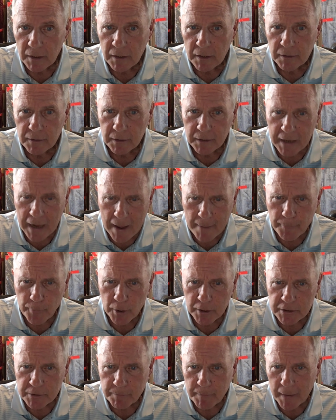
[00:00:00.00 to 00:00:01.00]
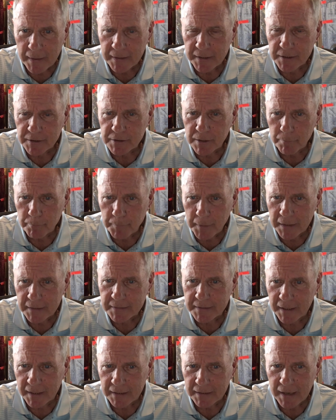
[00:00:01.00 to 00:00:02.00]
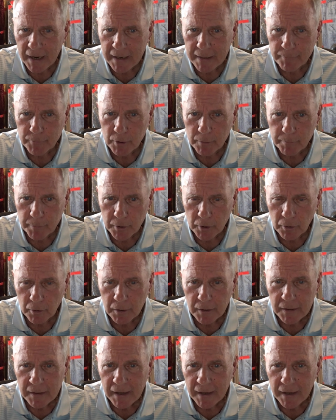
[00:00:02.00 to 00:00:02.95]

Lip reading: The cap on spending is the big ticket item in the bill,